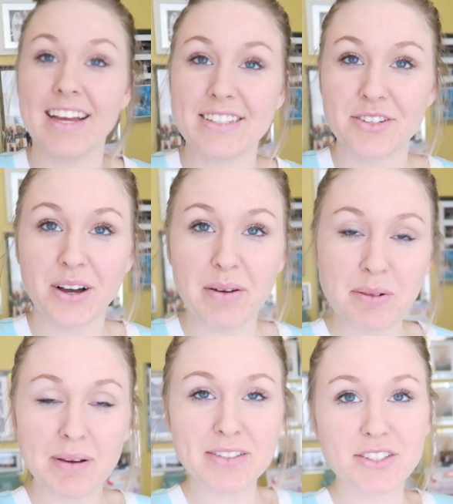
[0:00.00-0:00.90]
guys, so
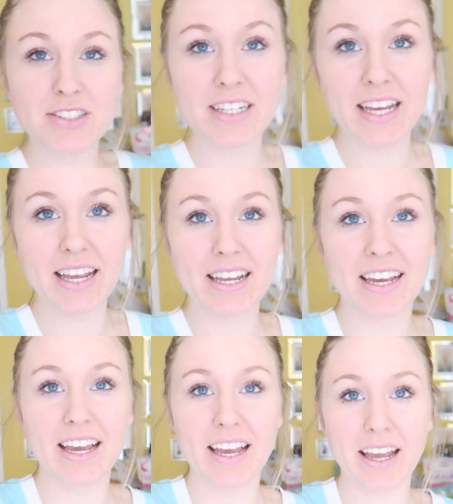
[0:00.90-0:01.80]
I'm about to
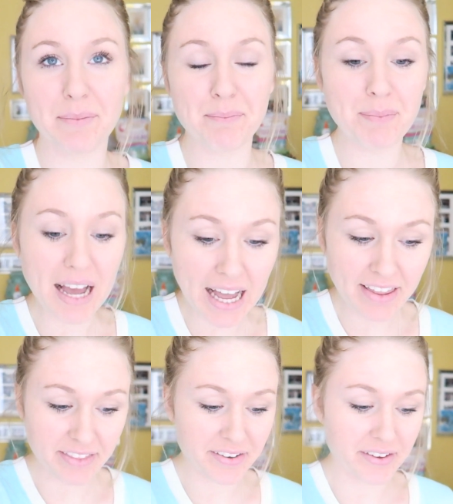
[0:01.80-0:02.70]
take a
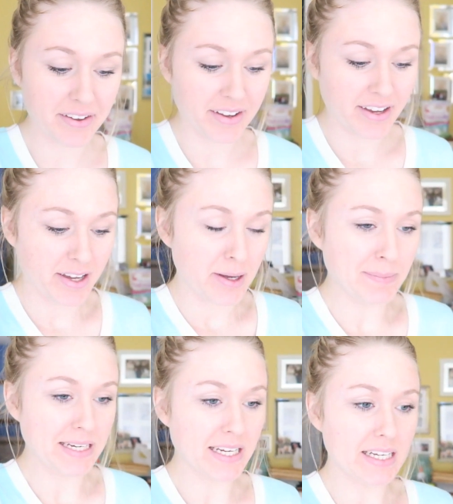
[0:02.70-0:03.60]
bath
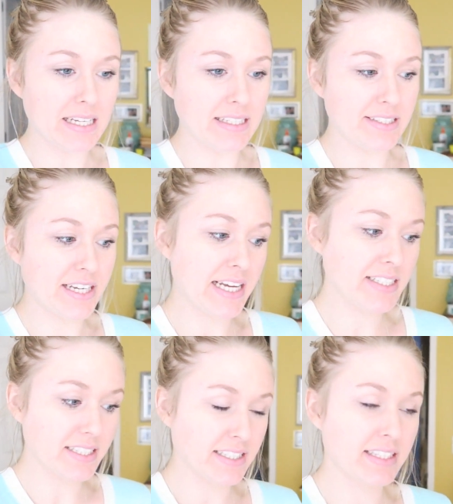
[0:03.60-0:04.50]
because
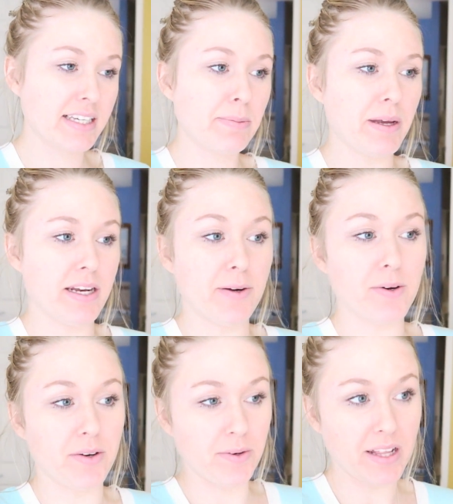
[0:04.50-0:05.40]
Jackson's asleep and I
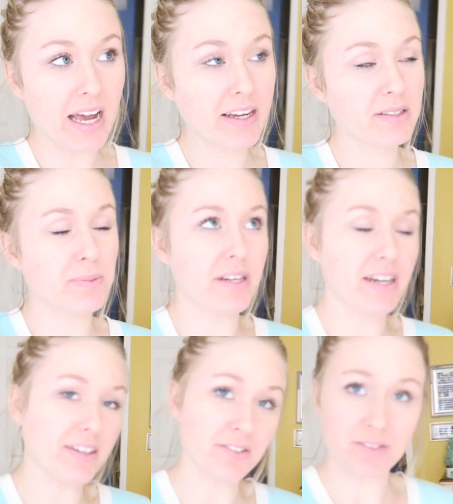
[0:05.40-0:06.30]
want to relax,
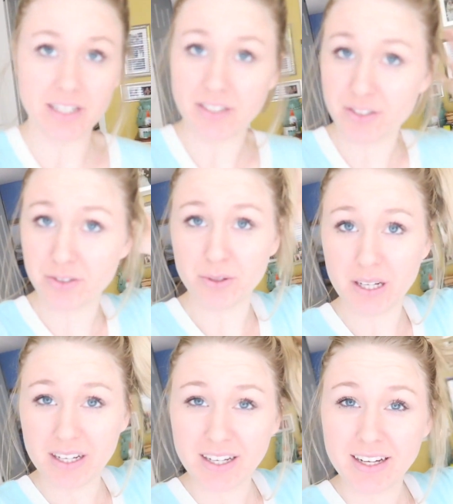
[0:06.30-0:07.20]
but I also need
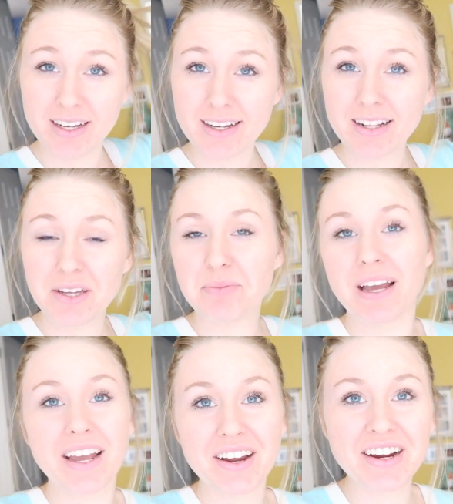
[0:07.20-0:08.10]
to clean
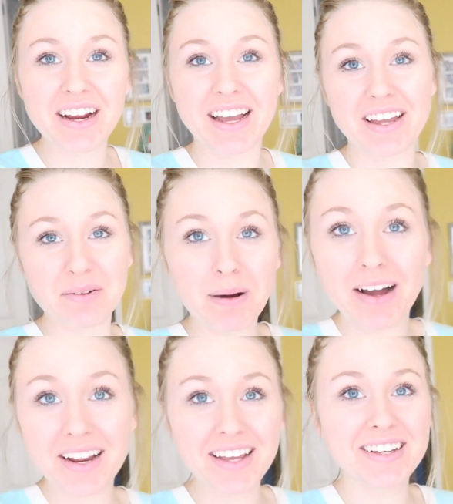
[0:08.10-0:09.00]
my hair and
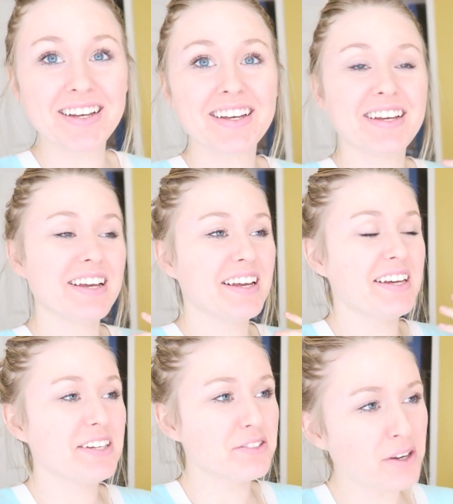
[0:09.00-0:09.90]
body.
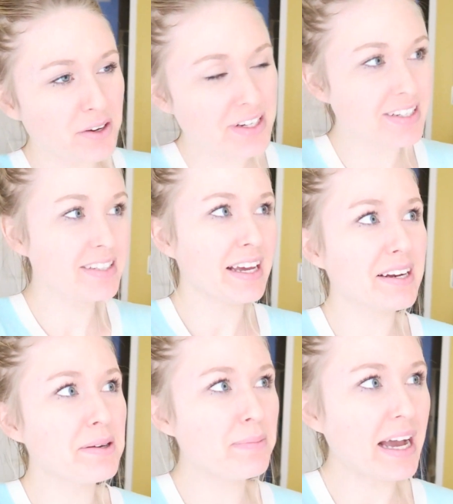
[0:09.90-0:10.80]
So I
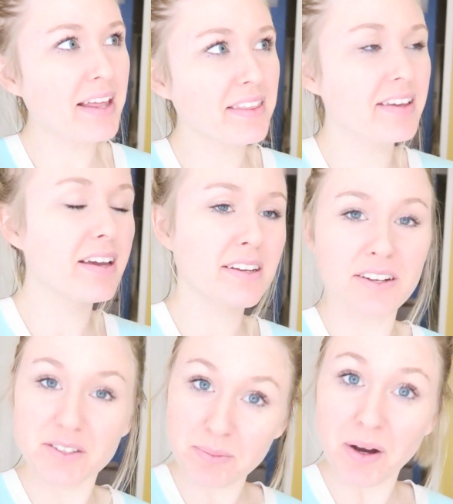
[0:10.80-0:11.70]
decided a bath
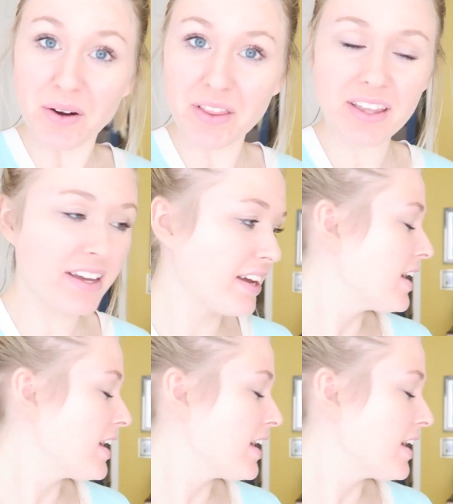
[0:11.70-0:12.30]
does both.